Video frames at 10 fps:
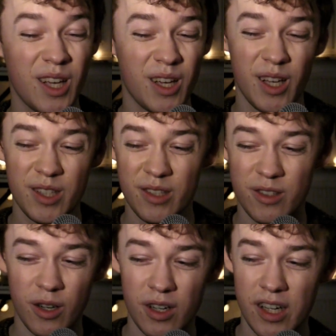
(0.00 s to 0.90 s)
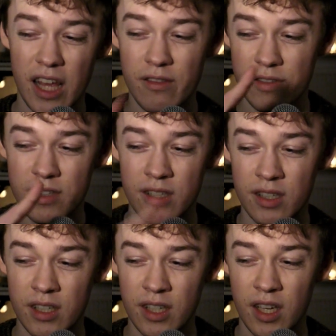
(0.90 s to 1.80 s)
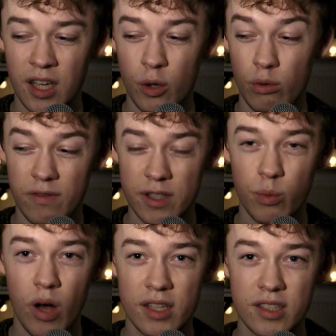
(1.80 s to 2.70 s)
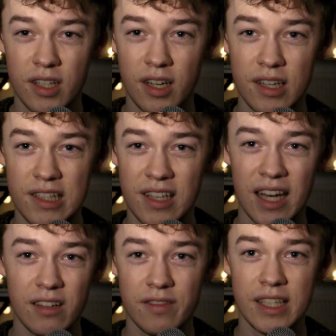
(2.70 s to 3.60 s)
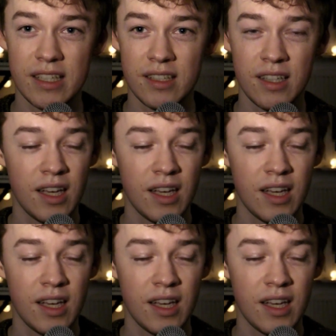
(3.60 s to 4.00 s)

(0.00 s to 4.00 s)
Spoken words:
It's a Star of David with a swastika inside of it.